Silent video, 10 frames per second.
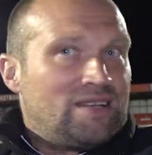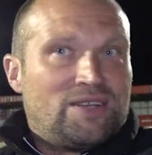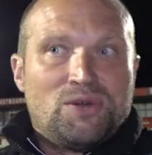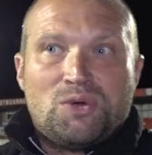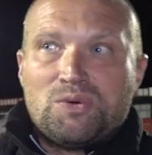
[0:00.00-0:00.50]

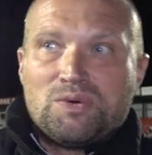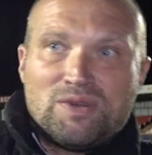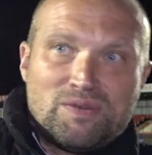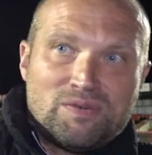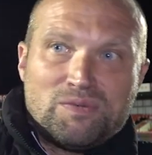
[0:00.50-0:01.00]
You know,
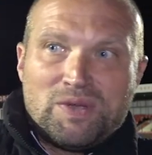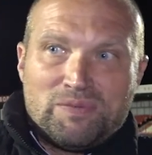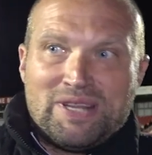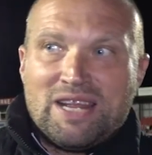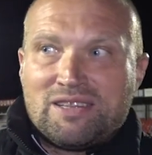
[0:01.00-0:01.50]

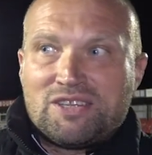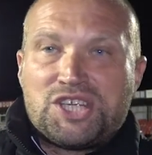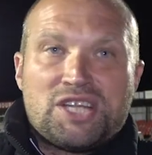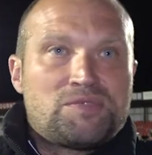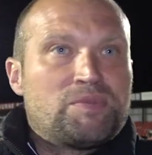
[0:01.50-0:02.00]
we needed to
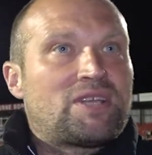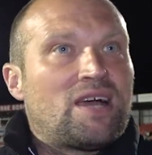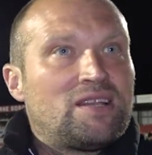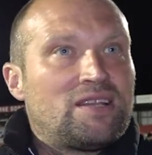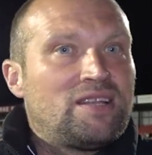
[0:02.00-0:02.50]
change the
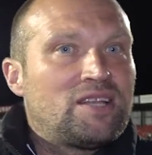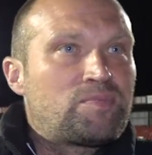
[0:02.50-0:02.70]
mentality in